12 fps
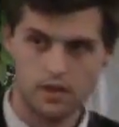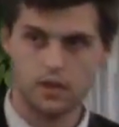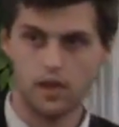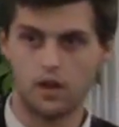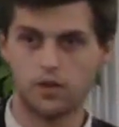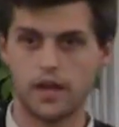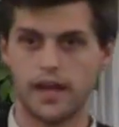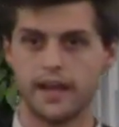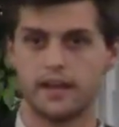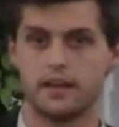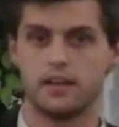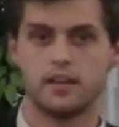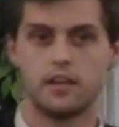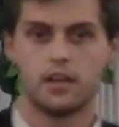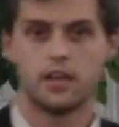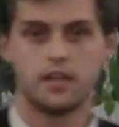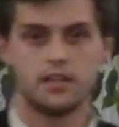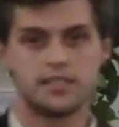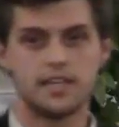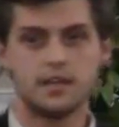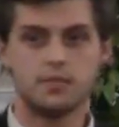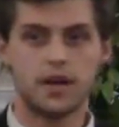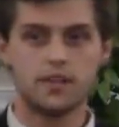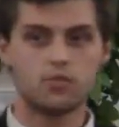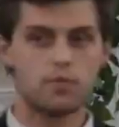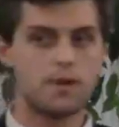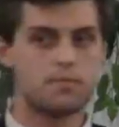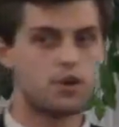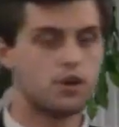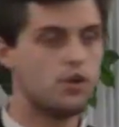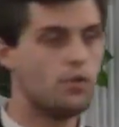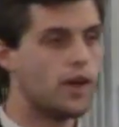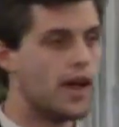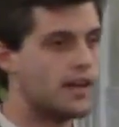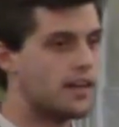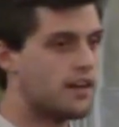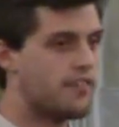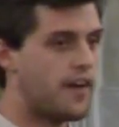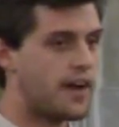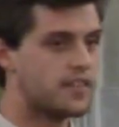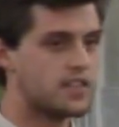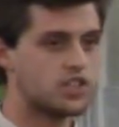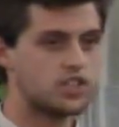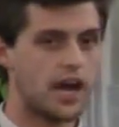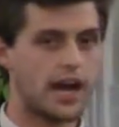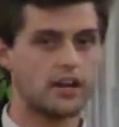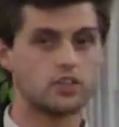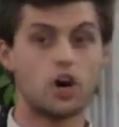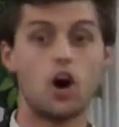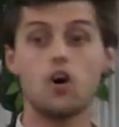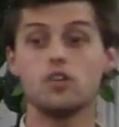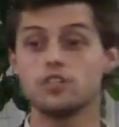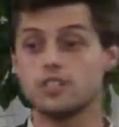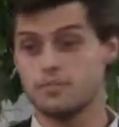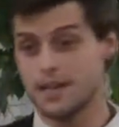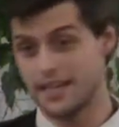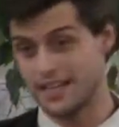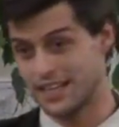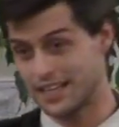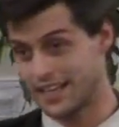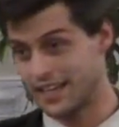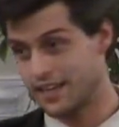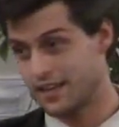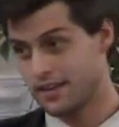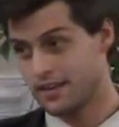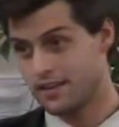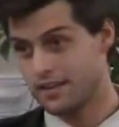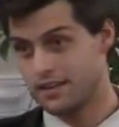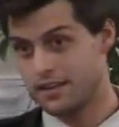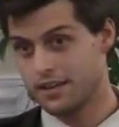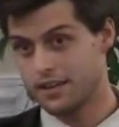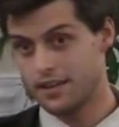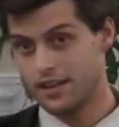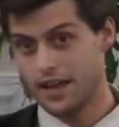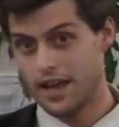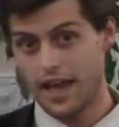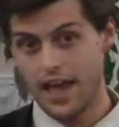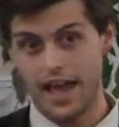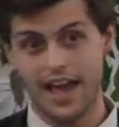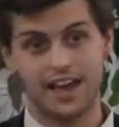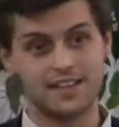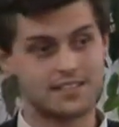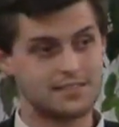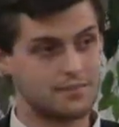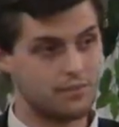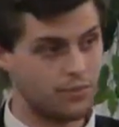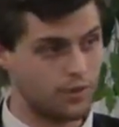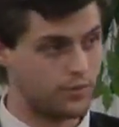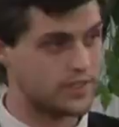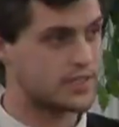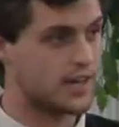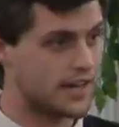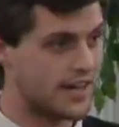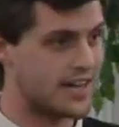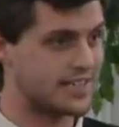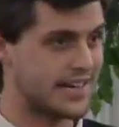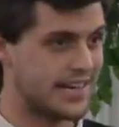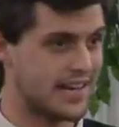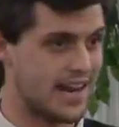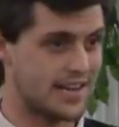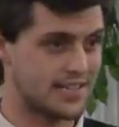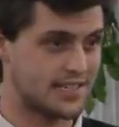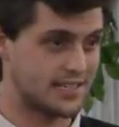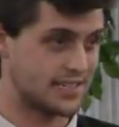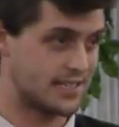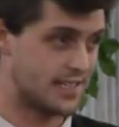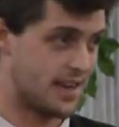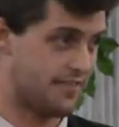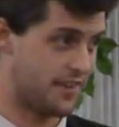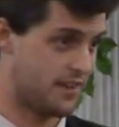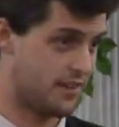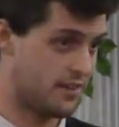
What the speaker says: Okay. Does anybody remember who we identified this child ultimately as when we studied Isaiah 9, 6, and 7?